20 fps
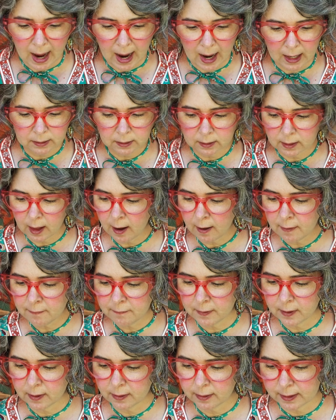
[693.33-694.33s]
I
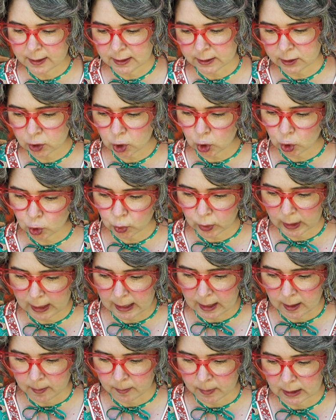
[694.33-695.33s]
love this
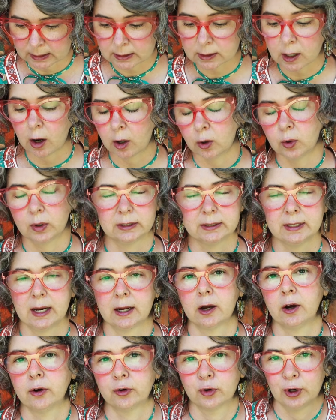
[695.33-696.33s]
cream. It's called, oh, it's not
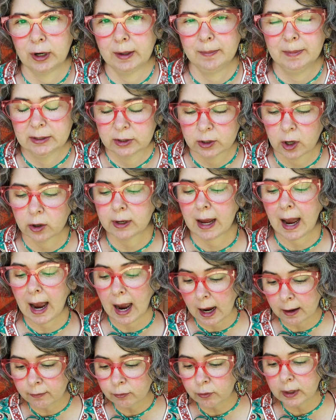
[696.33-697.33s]
called cream. It's called
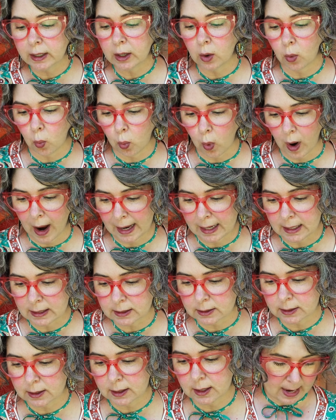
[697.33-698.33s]
Ivory
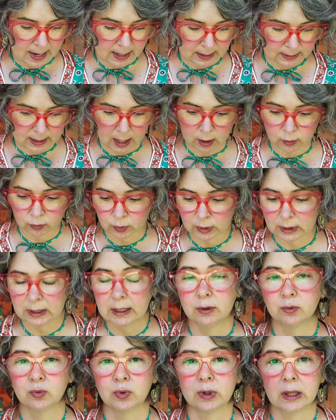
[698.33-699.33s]
White. And I
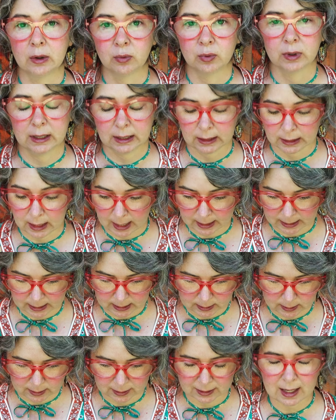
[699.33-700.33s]
really, really, really like
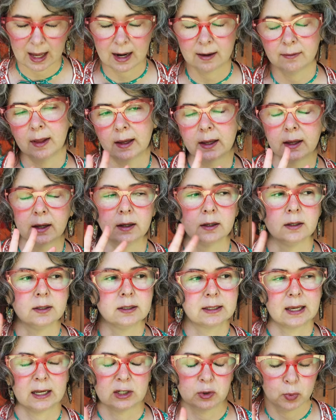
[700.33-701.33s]
it. It's kind of like a
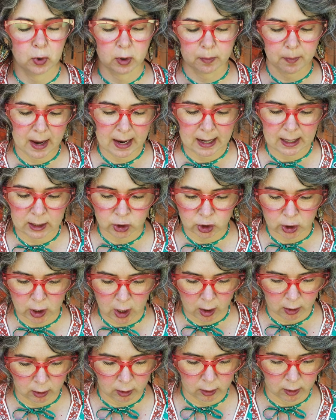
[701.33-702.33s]
sketchbook page
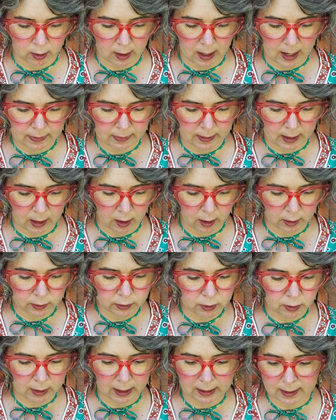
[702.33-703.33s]
color. And then I
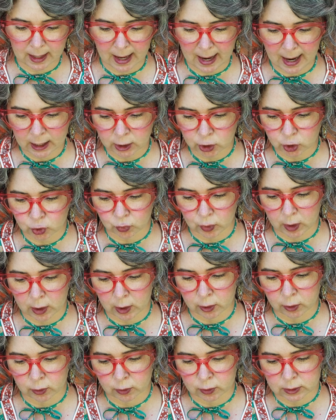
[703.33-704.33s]
also like the Ash
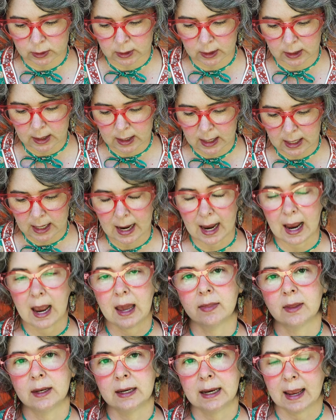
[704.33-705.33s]
Rose
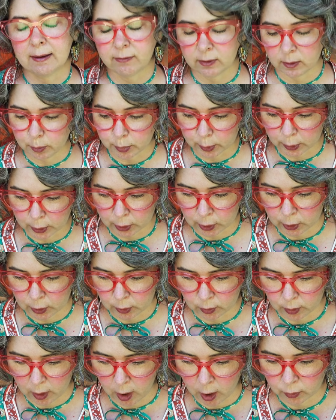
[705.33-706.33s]
and the Navy
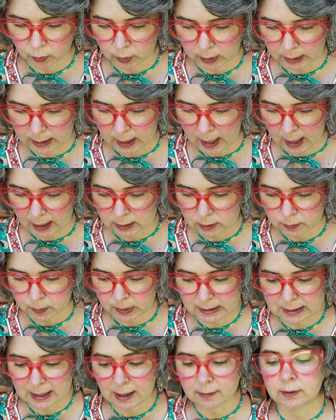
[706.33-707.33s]
Blue are really nice,
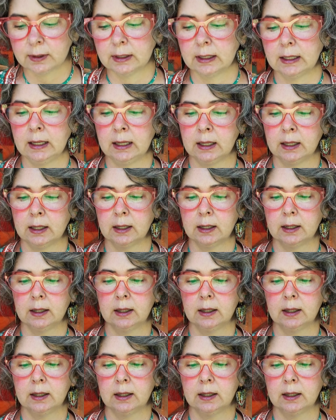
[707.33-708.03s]
but definitely